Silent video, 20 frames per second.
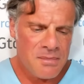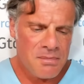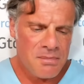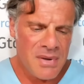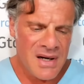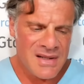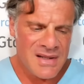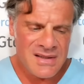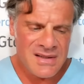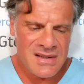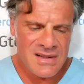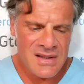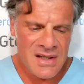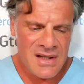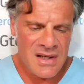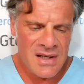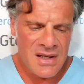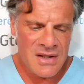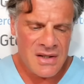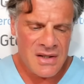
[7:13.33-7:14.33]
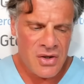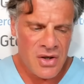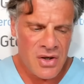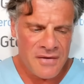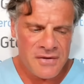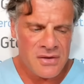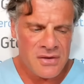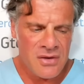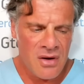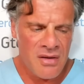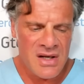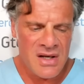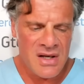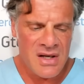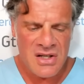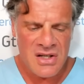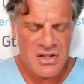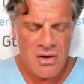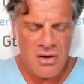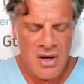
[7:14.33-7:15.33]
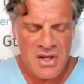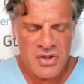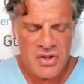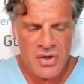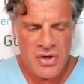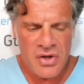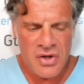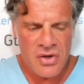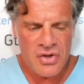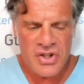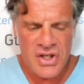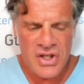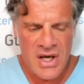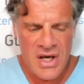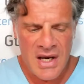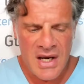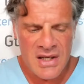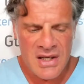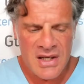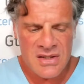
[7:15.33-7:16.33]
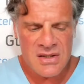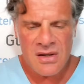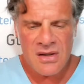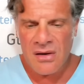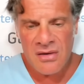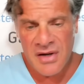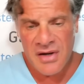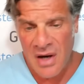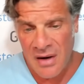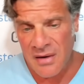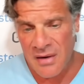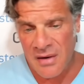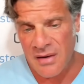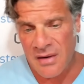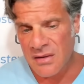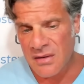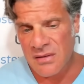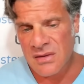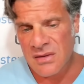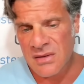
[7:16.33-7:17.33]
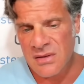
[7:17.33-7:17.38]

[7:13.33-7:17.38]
But you have to know that as long as you use GH, you look younger.